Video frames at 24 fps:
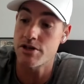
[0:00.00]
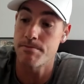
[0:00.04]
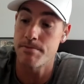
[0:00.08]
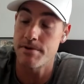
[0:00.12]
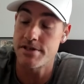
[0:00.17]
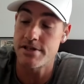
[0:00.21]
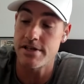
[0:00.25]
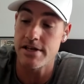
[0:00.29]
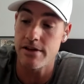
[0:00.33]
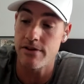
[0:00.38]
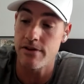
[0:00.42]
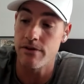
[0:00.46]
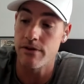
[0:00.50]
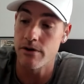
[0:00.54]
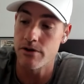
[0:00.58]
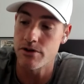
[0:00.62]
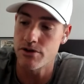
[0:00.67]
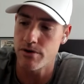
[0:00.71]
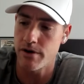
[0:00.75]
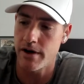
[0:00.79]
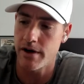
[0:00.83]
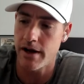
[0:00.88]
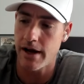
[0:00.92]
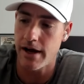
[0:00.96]
to see
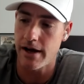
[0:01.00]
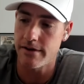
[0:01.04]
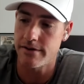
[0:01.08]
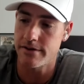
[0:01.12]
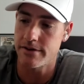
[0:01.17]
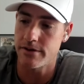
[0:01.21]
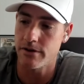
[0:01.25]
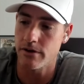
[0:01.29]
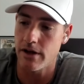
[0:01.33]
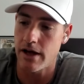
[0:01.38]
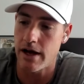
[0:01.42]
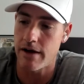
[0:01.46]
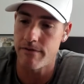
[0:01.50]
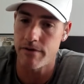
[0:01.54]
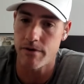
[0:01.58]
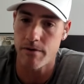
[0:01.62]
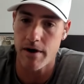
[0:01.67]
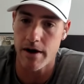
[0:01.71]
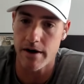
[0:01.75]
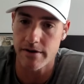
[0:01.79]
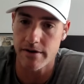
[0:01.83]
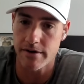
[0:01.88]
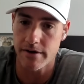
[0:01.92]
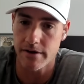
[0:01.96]
those 3 guys still alive in the
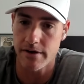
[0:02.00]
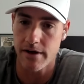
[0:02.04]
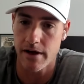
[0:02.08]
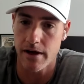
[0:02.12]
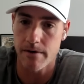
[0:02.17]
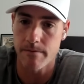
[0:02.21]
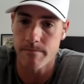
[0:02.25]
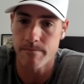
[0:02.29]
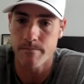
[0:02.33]
round of 16.